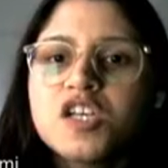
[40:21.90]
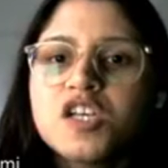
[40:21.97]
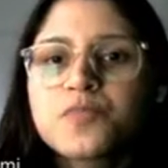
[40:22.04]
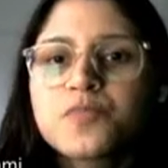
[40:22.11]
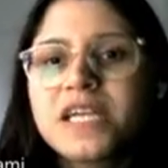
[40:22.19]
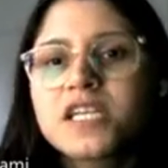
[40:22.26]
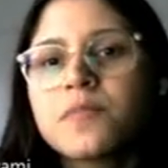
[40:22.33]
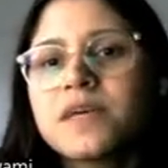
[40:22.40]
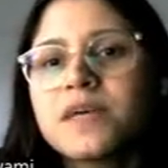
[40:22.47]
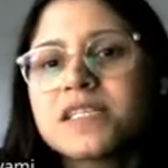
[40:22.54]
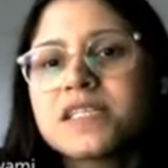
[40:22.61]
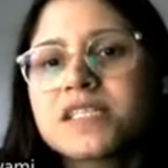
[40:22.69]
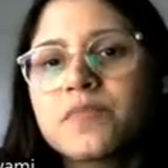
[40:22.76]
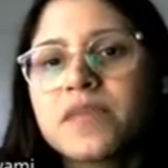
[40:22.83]
Spectrum
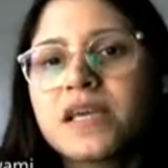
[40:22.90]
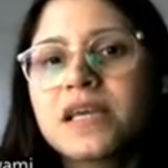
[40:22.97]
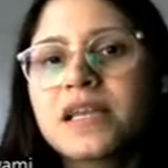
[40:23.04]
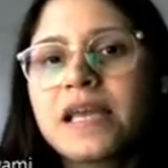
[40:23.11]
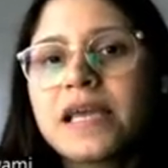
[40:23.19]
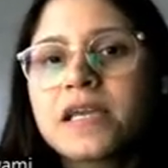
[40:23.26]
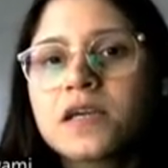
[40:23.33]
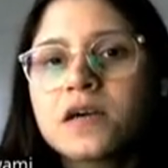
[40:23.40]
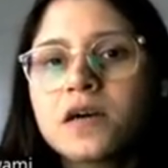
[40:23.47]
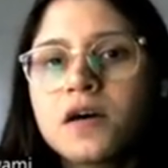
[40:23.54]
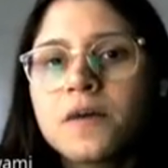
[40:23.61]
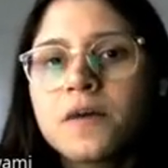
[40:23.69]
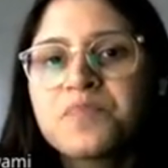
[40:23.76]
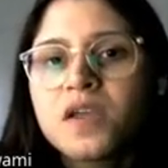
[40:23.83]
is something like
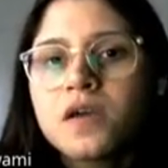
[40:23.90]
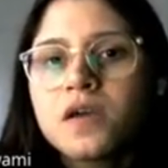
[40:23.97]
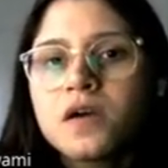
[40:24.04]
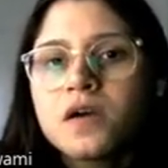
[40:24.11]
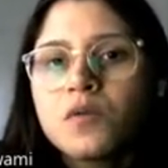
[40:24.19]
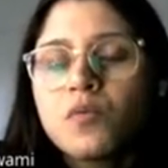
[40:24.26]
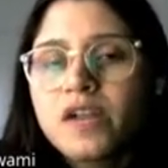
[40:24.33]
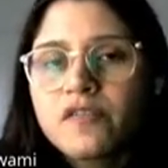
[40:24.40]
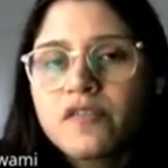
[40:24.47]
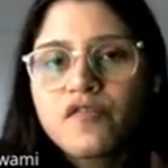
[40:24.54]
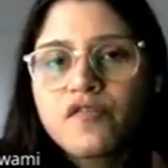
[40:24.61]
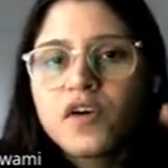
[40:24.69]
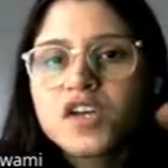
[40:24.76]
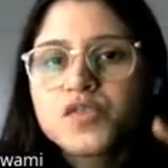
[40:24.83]
whatever
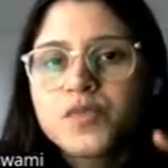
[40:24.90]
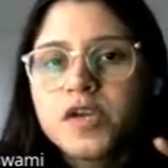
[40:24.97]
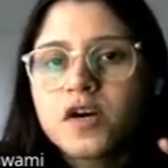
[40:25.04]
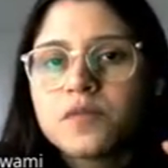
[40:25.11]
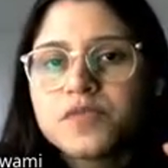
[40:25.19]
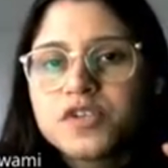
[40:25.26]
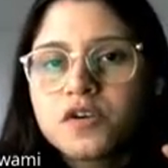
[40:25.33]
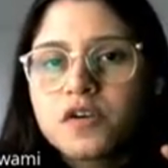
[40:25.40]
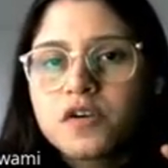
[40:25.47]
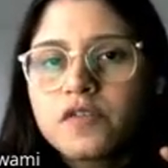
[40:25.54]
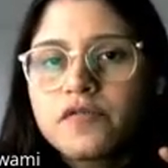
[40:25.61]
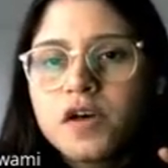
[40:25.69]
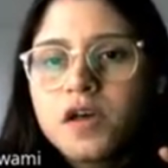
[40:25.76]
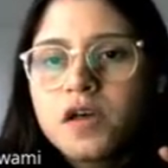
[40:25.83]
flux we
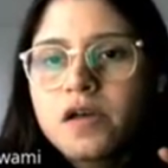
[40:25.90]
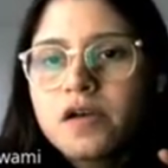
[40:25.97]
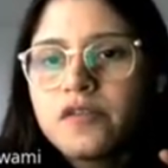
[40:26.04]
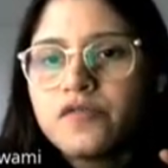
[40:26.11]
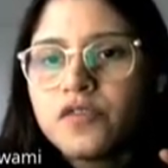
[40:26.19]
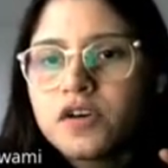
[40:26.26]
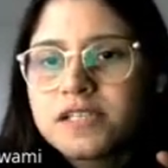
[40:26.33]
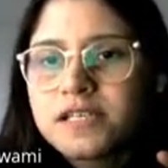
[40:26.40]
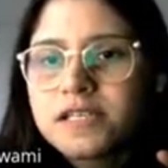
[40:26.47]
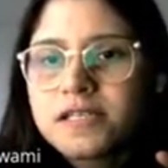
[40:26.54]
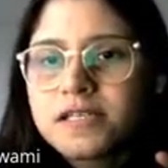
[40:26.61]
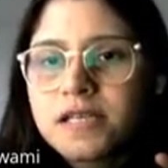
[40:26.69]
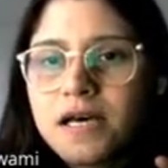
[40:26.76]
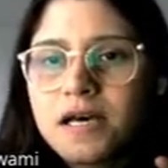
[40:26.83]
observe
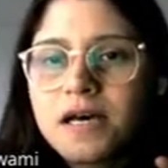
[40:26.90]
versus